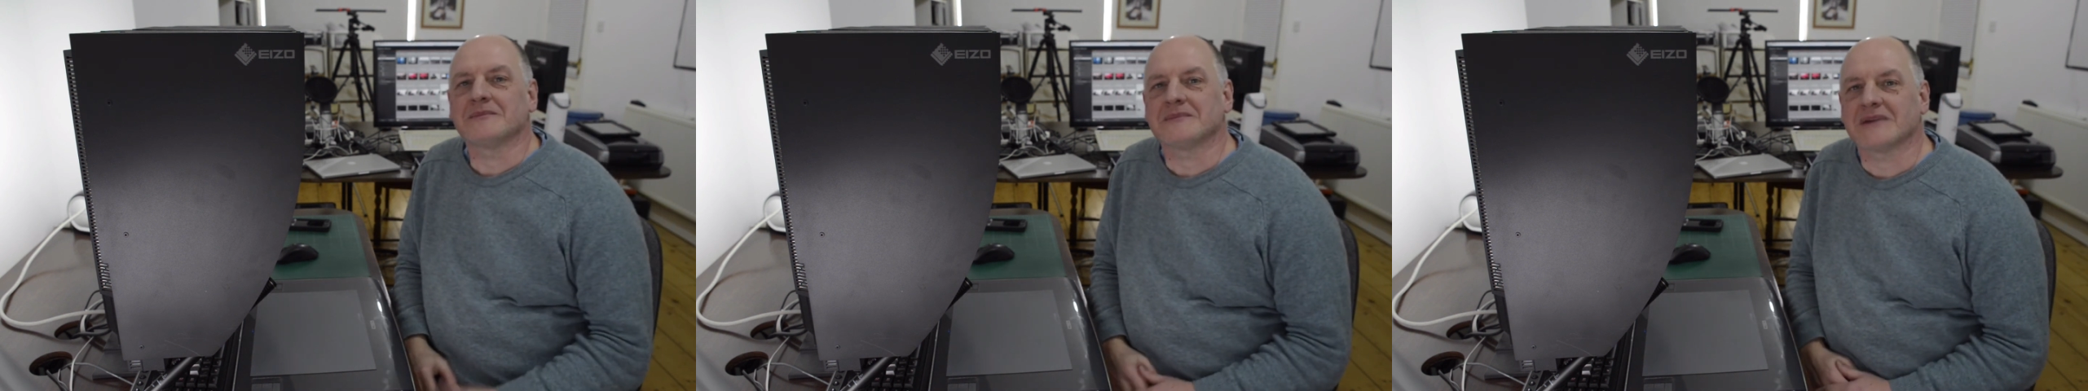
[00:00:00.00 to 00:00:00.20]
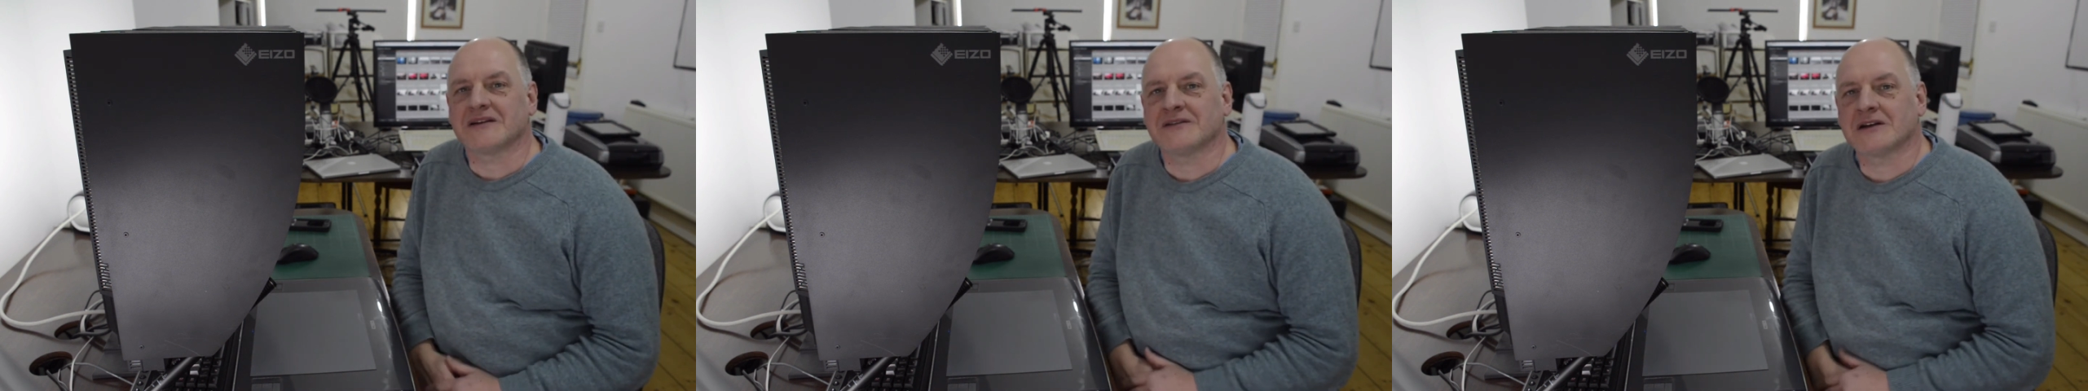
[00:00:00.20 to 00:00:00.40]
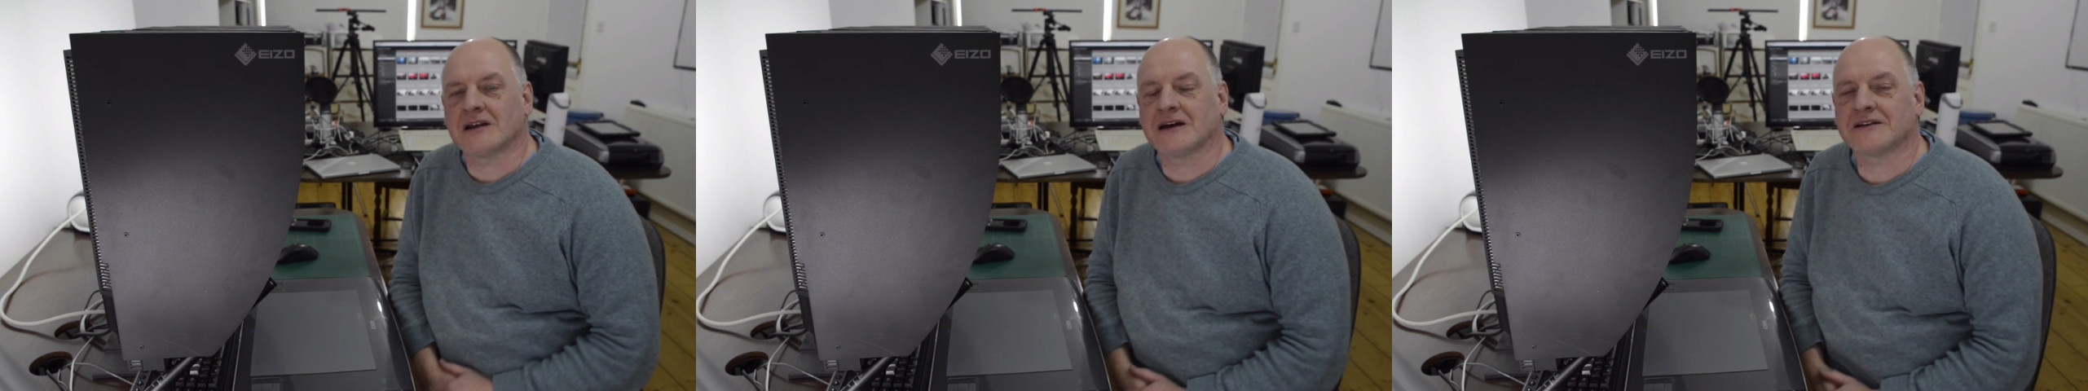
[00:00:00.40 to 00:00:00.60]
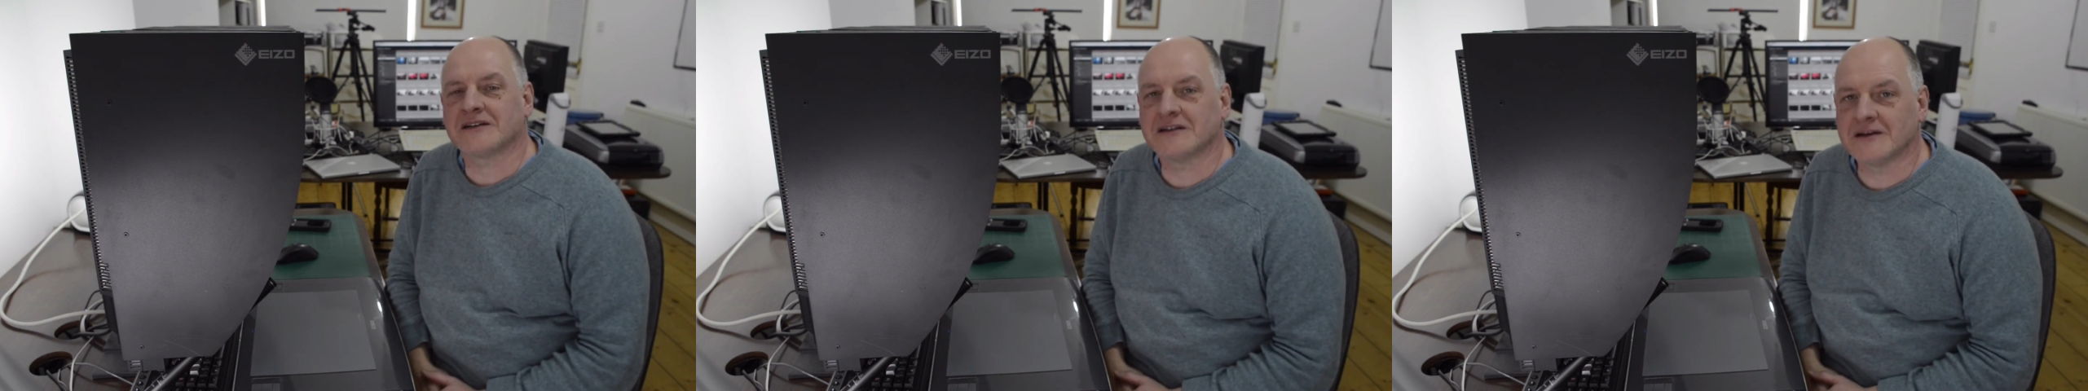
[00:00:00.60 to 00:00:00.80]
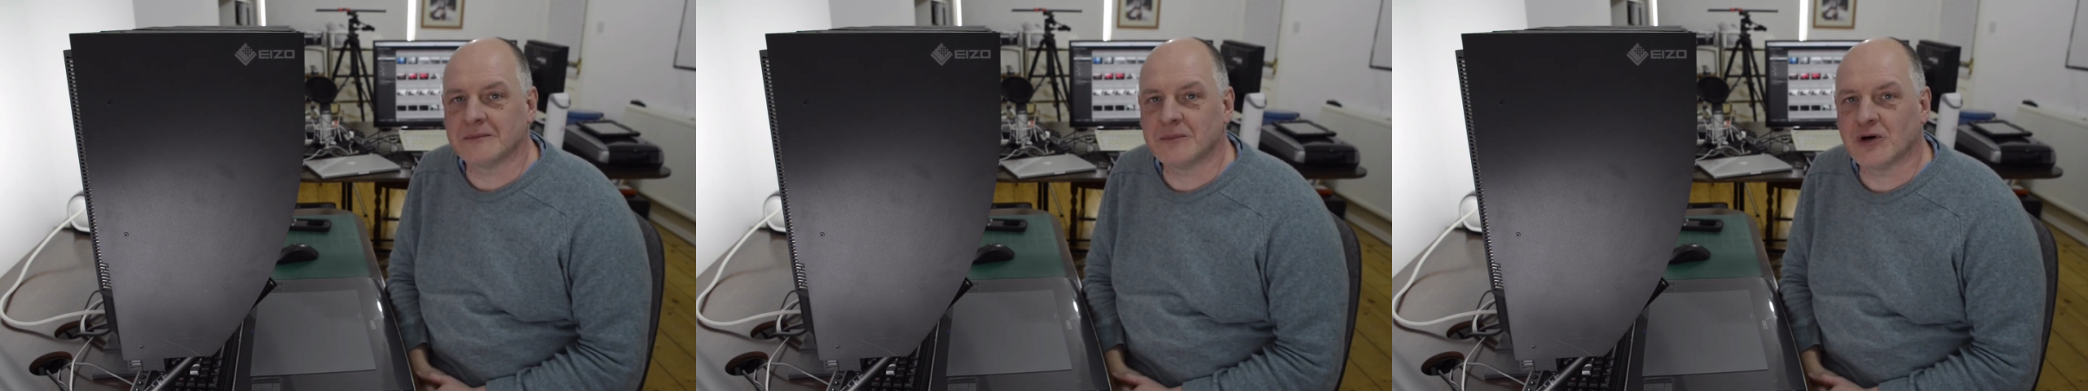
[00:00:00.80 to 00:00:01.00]
If you'd like to
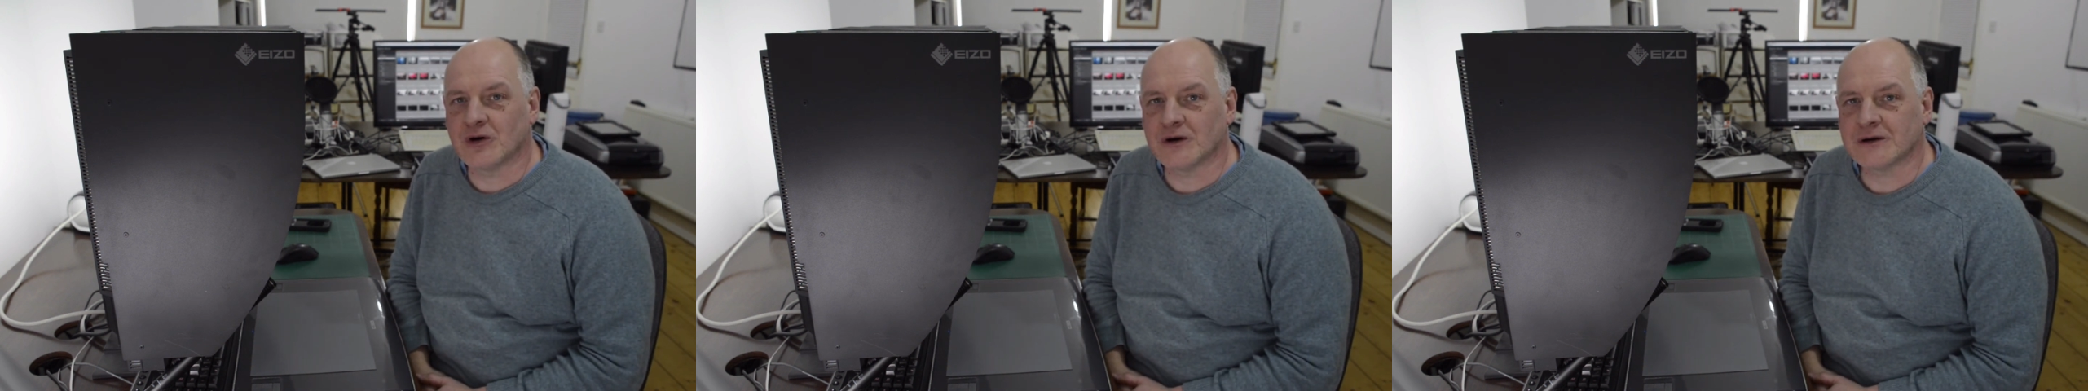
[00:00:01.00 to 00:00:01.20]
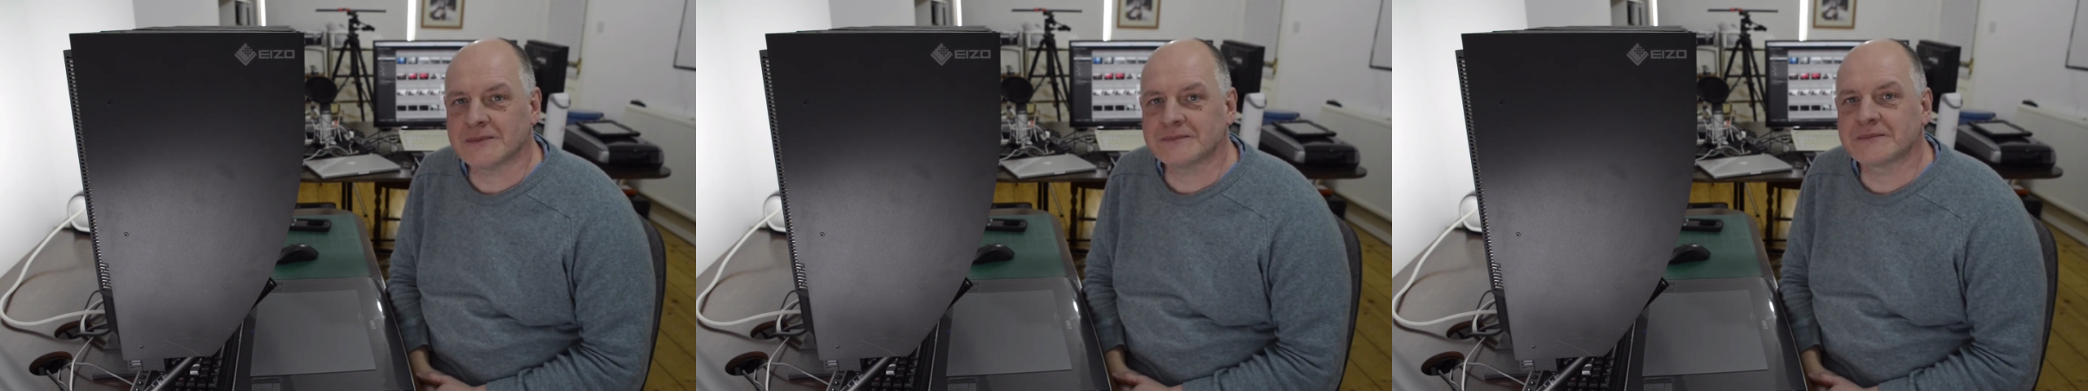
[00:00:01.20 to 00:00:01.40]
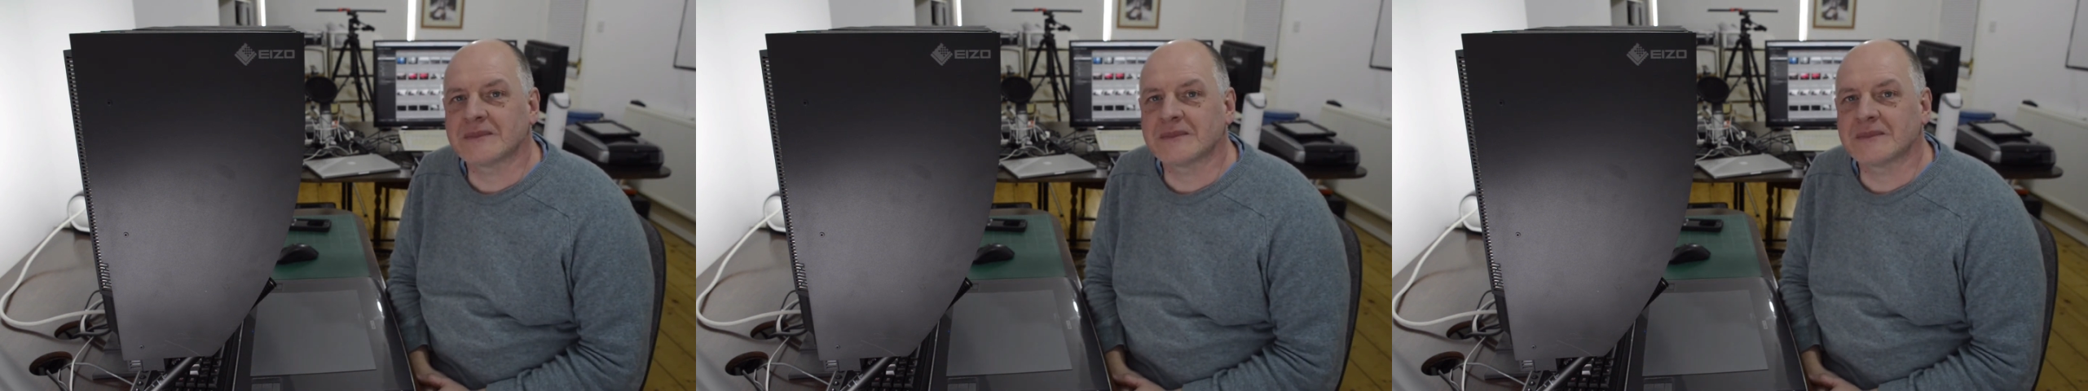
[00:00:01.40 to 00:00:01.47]
know more,